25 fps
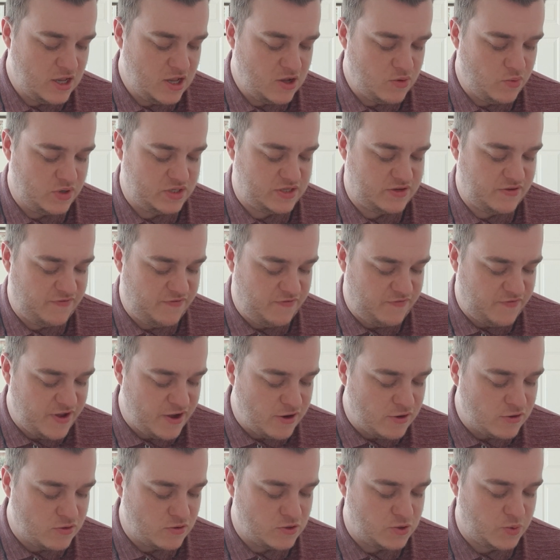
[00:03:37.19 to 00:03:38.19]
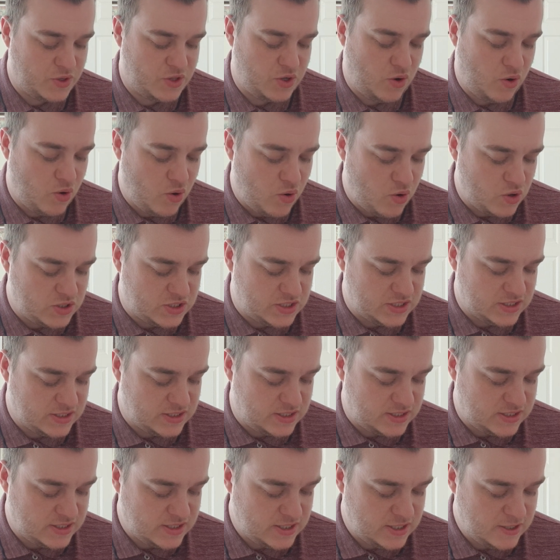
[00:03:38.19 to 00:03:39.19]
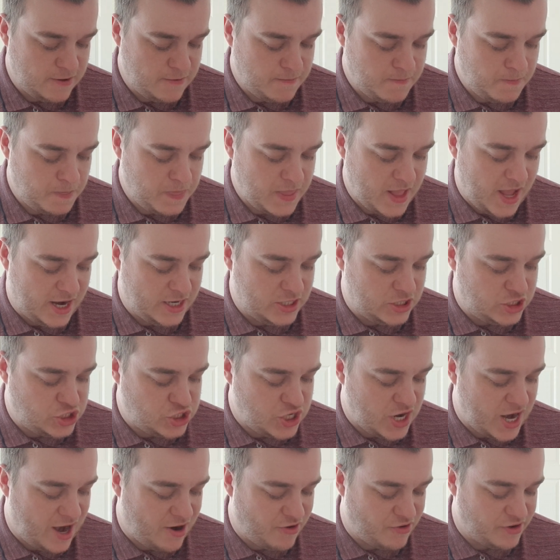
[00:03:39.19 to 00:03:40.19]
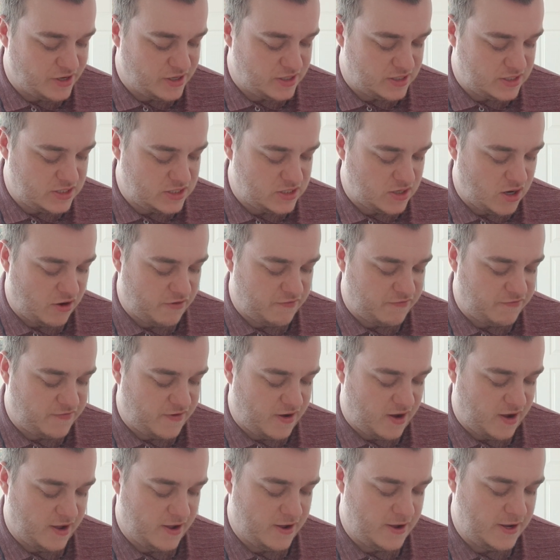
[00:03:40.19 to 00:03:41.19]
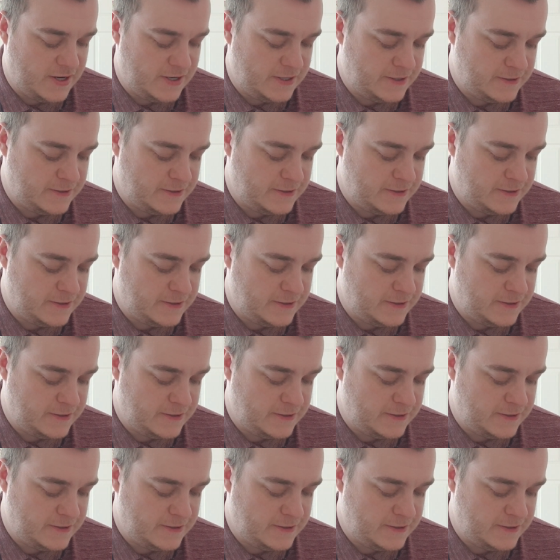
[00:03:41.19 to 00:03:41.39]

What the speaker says: was filled with horses and chariots of fire.